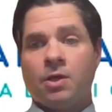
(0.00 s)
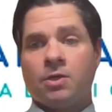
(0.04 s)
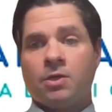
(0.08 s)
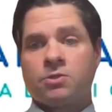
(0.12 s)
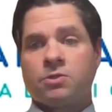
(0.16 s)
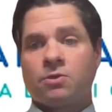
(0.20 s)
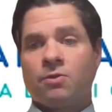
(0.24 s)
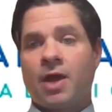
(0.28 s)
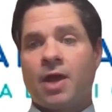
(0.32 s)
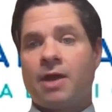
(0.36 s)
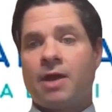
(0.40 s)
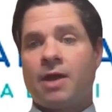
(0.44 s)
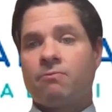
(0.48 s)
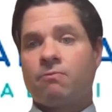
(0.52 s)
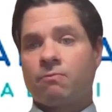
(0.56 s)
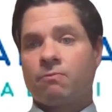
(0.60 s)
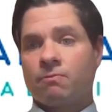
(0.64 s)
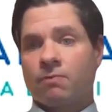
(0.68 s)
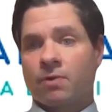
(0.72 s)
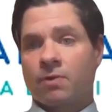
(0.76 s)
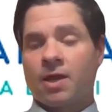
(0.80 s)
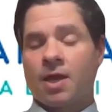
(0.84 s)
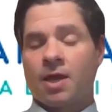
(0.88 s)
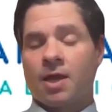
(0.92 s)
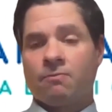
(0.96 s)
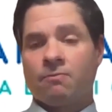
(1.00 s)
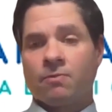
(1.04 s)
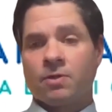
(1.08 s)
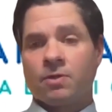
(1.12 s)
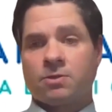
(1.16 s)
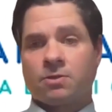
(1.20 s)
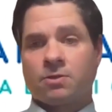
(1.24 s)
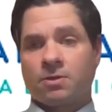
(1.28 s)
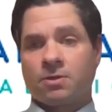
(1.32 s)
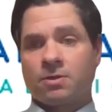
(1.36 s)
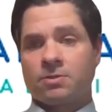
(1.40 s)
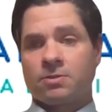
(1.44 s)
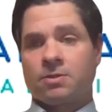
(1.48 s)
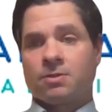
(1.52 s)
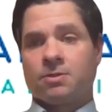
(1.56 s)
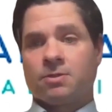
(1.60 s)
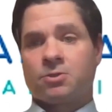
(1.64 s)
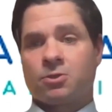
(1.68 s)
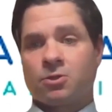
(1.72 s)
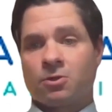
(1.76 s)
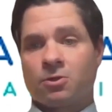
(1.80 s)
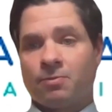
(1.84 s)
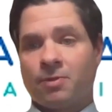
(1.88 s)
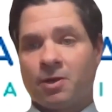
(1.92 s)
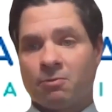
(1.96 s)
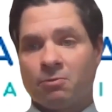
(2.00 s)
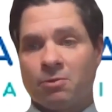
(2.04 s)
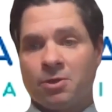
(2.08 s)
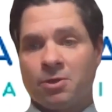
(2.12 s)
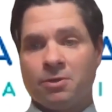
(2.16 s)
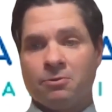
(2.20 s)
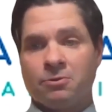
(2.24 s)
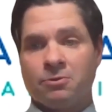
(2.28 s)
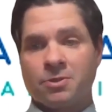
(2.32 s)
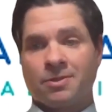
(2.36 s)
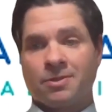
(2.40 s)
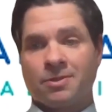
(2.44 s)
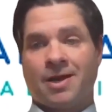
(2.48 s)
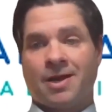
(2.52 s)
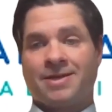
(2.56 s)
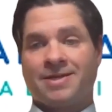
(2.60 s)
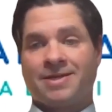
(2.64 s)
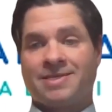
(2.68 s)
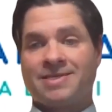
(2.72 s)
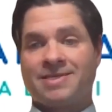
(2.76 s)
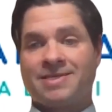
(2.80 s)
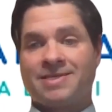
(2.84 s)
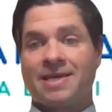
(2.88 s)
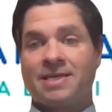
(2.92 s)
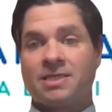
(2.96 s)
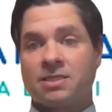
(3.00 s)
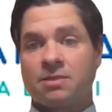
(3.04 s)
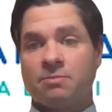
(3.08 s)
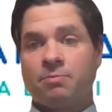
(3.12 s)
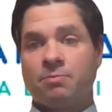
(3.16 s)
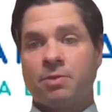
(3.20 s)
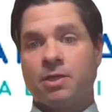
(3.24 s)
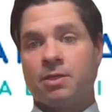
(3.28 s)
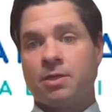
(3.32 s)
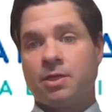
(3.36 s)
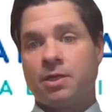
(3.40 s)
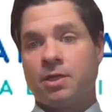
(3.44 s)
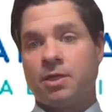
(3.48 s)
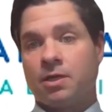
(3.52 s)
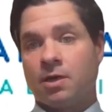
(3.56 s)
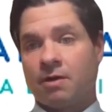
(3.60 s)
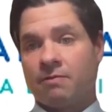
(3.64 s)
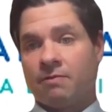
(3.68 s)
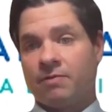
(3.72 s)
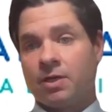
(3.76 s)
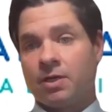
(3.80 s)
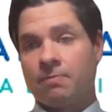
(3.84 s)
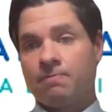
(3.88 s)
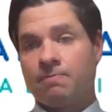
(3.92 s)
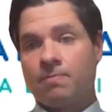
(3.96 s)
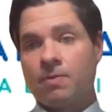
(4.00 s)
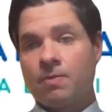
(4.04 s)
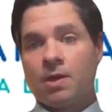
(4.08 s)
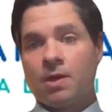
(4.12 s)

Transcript: So, that again, returning to the term that we use a lot, extensibility of it,